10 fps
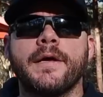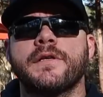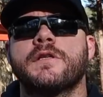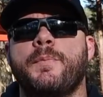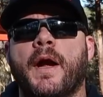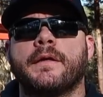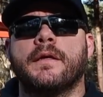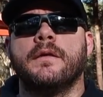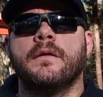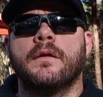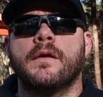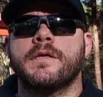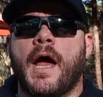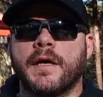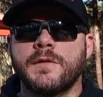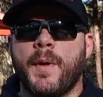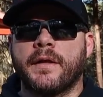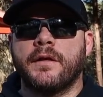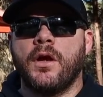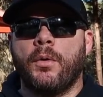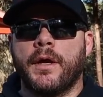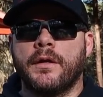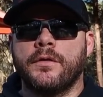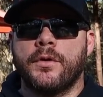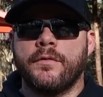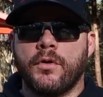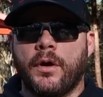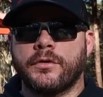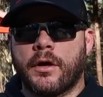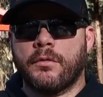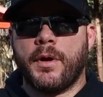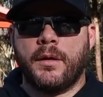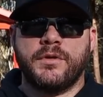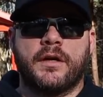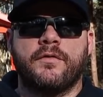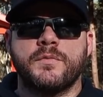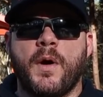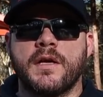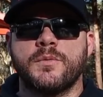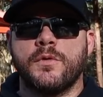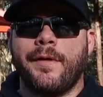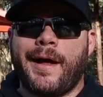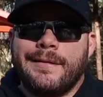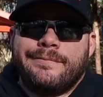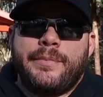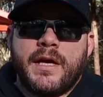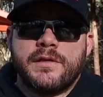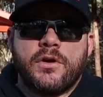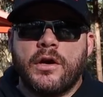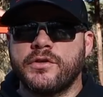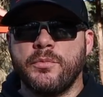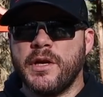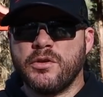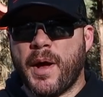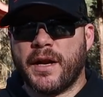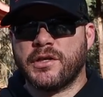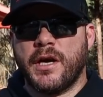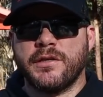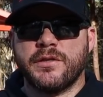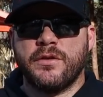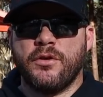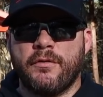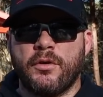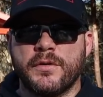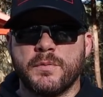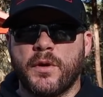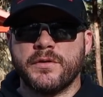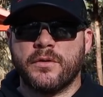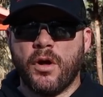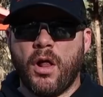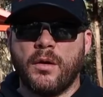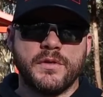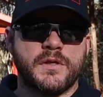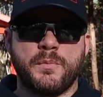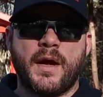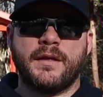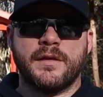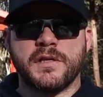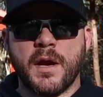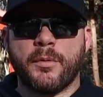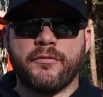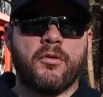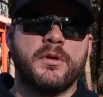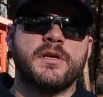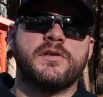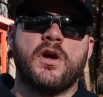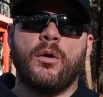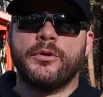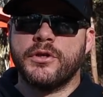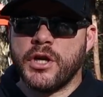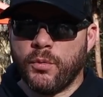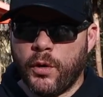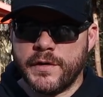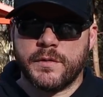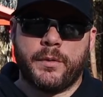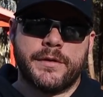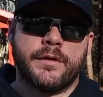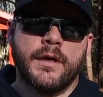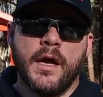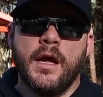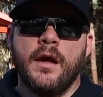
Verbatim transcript: as expected, as I expected going into it, even though I try to remain objective as possible, I, because there aren't too many dramatic changes to the overall suppressor at all, I was expecting the same performance I saw with the Gen 1 suppressor,